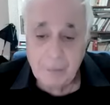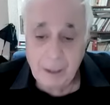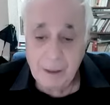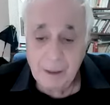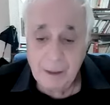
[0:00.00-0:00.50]

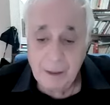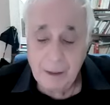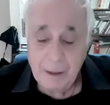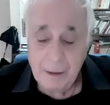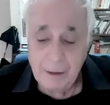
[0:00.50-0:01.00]

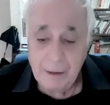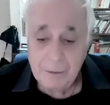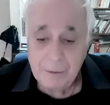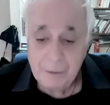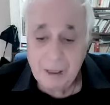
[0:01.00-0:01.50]

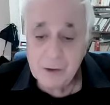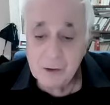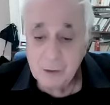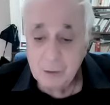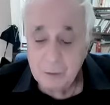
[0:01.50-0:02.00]
it
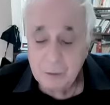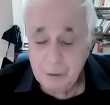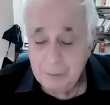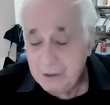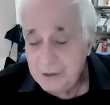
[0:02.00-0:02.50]
remains
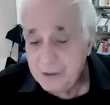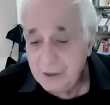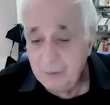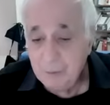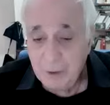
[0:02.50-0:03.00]
to be
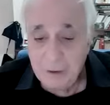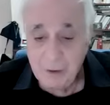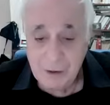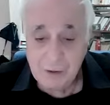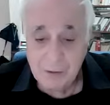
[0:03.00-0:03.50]
seen whether
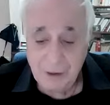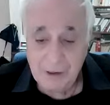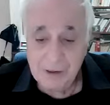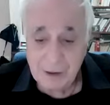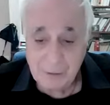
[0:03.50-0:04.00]
the
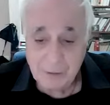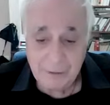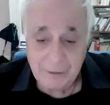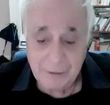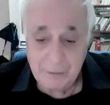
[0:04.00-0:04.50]
Israelis are
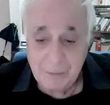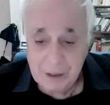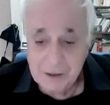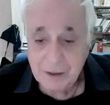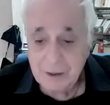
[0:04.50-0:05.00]
right that
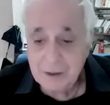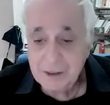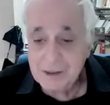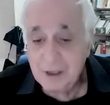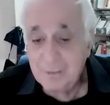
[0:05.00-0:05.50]
basically
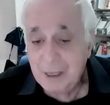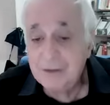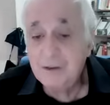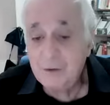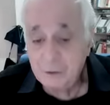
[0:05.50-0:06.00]
the same
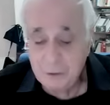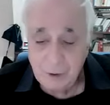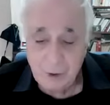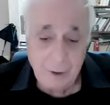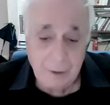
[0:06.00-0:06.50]
attitude
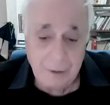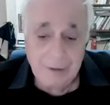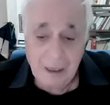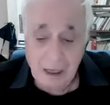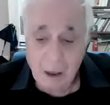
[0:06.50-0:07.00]

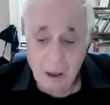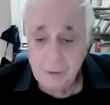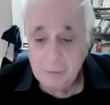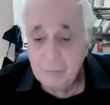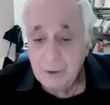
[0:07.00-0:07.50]
that allowed
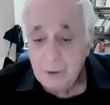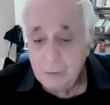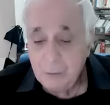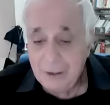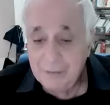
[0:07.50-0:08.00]
them
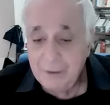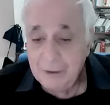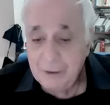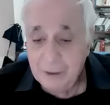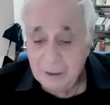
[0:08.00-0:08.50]
to
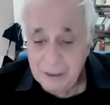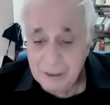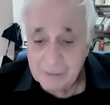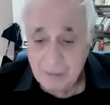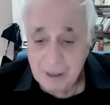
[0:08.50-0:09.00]
ethnically
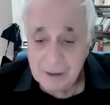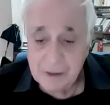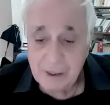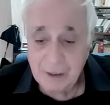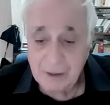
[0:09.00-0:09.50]
cleanse
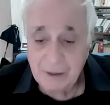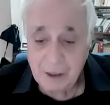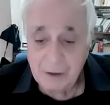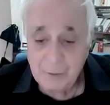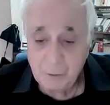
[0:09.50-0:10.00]
Palestine in
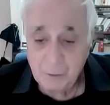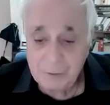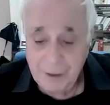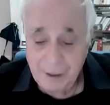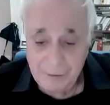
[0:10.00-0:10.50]

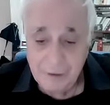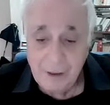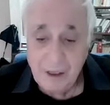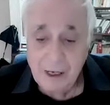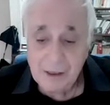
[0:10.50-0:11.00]
1948
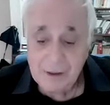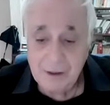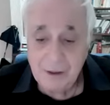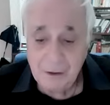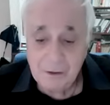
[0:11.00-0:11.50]
are
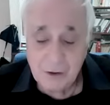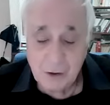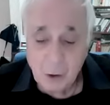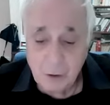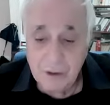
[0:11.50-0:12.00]
still
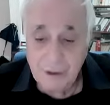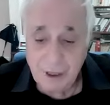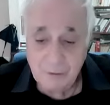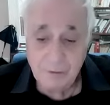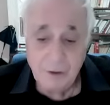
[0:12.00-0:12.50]
strong
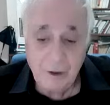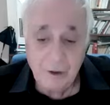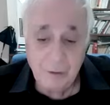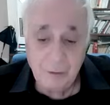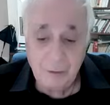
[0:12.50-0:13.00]
enough
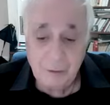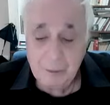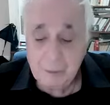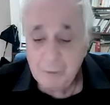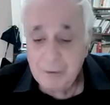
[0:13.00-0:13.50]
to
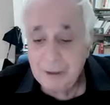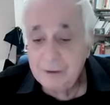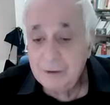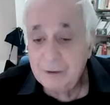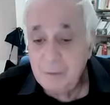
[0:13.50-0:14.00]
provide
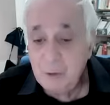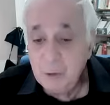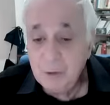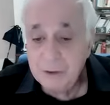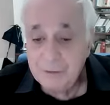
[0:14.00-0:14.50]
it
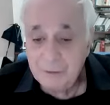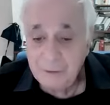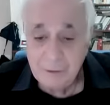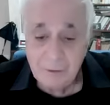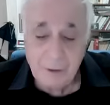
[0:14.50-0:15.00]
immunity
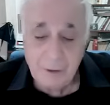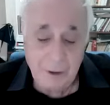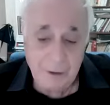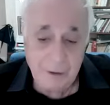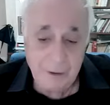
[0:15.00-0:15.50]

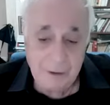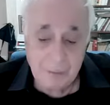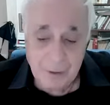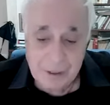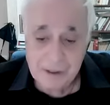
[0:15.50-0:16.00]
in its
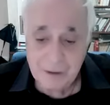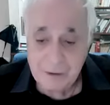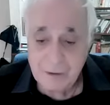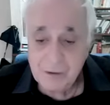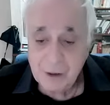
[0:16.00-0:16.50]

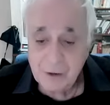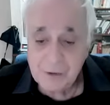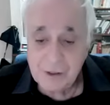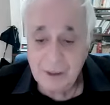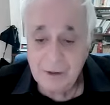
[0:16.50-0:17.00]
present
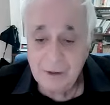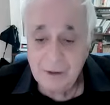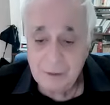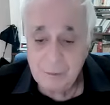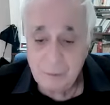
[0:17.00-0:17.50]

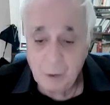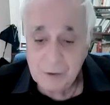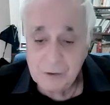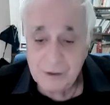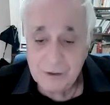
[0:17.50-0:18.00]
genocidal
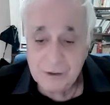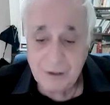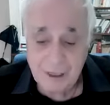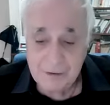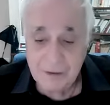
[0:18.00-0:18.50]
policies
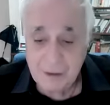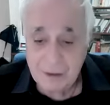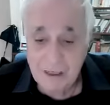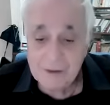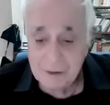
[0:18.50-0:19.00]
and ethnic
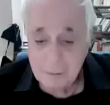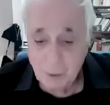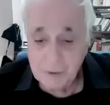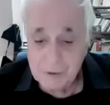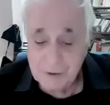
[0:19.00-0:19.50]
cleansing
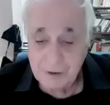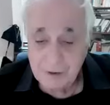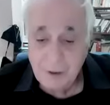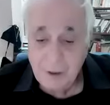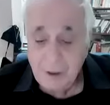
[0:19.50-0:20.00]
policy
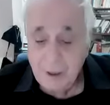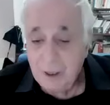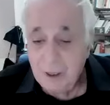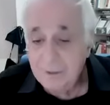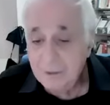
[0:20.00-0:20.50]

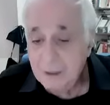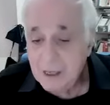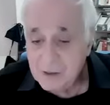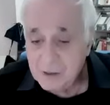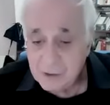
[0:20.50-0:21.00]
in the
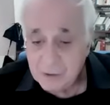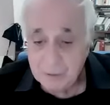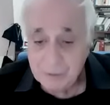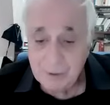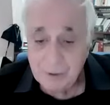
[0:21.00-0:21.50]
Gaza
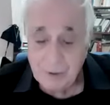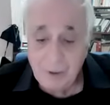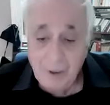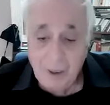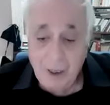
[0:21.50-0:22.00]
Strip.
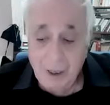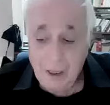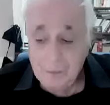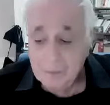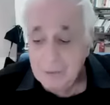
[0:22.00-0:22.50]

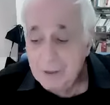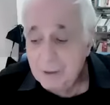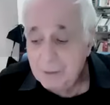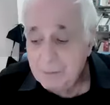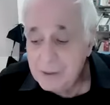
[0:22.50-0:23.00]

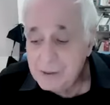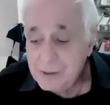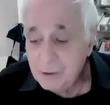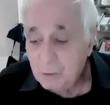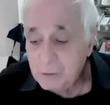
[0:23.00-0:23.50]
There
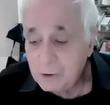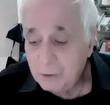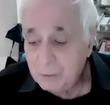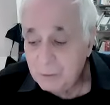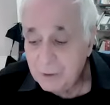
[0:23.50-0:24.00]
is
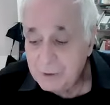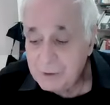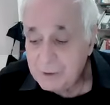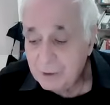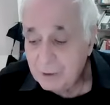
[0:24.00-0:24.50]
also, and with
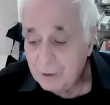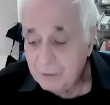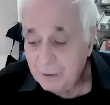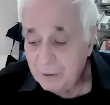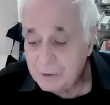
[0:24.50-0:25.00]
this, I
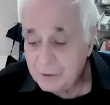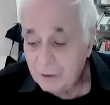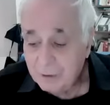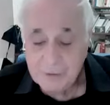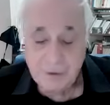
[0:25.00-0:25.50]
think I
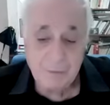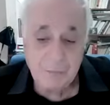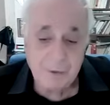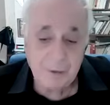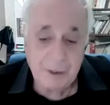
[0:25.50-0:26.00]
still have some
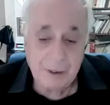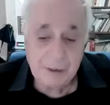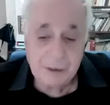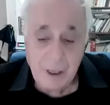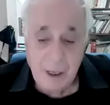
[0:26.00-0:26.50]
minutes.